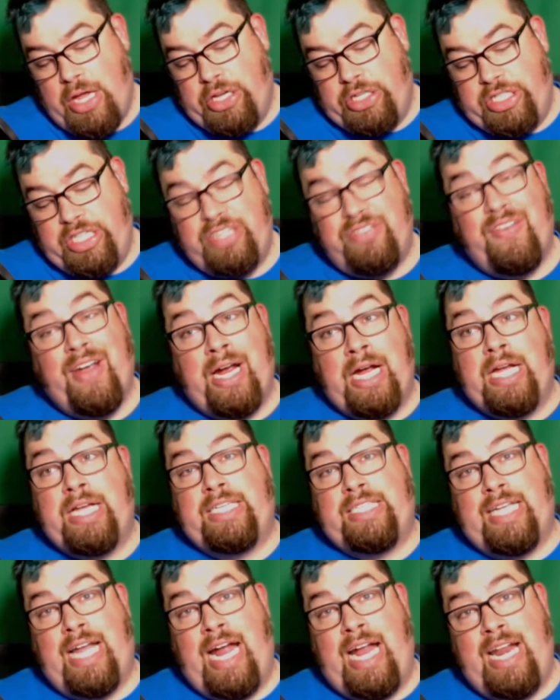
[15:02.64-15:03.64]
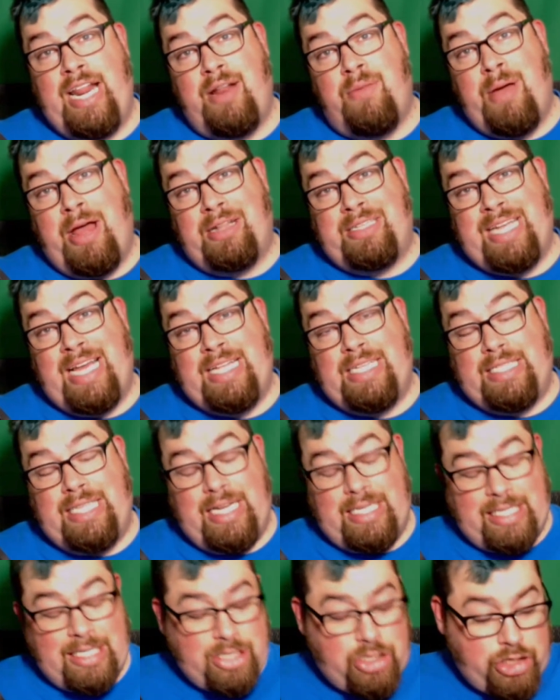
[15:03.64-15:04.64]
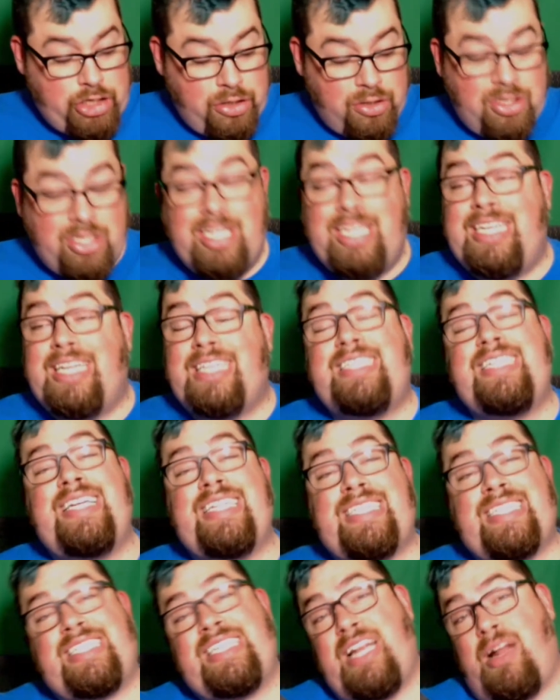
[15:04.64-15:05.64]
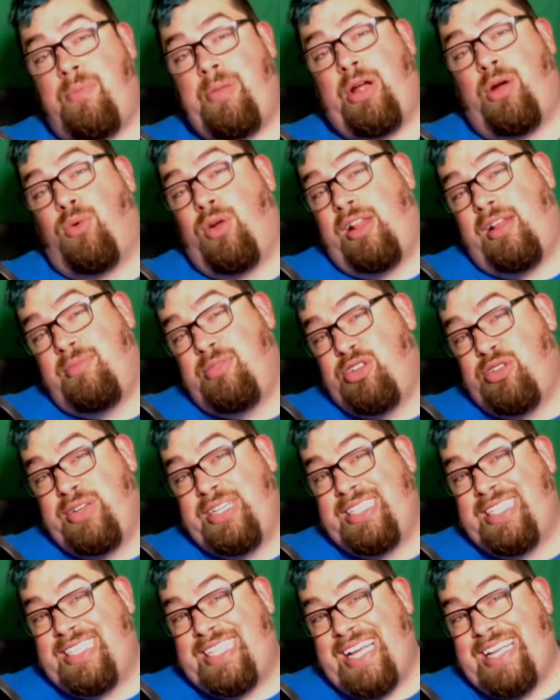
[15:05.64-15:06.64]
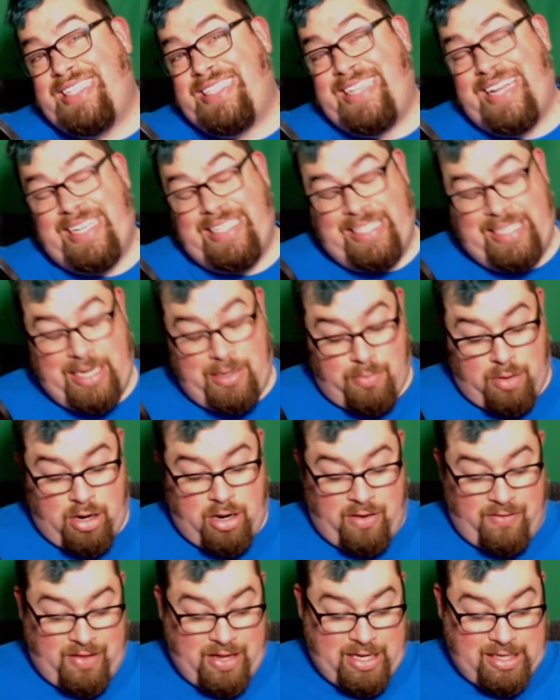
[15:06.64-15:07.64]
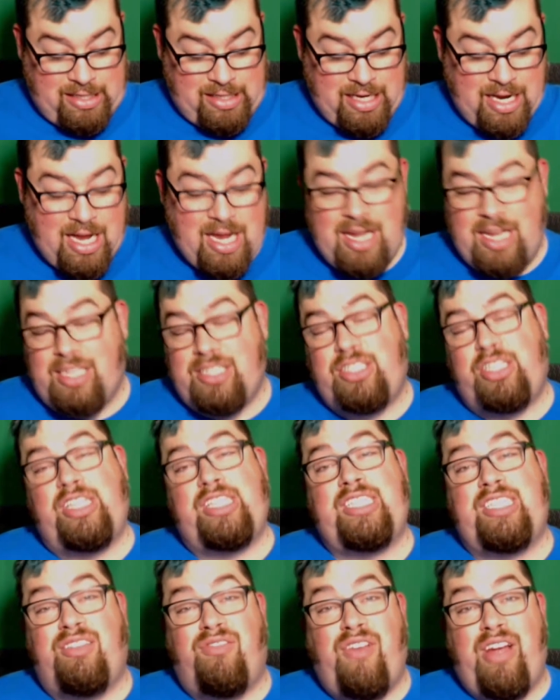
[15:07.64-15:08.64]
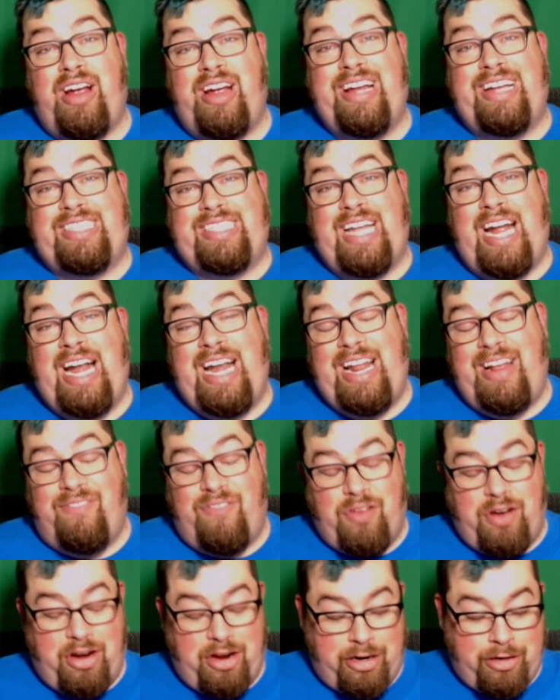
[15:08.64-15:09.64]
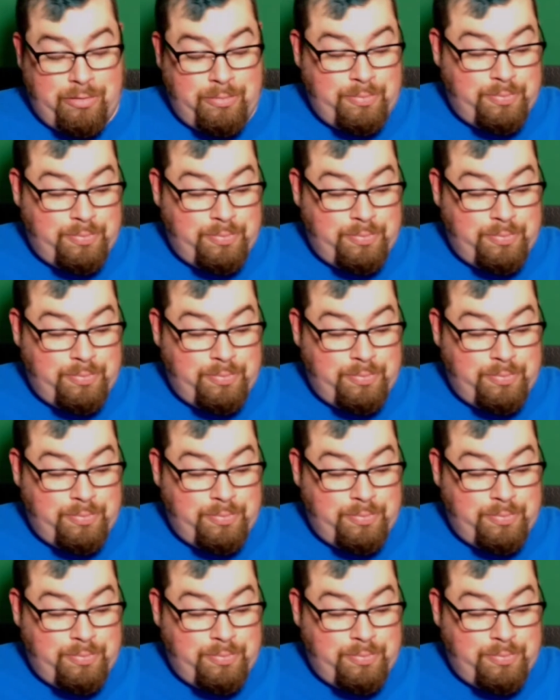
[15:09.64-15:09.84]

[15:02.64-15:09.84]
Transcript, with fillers: She's very excited about taste testing. She usually doesn't get to sit up here while I'm doing the taste testing part of this. So this is very exciting for her.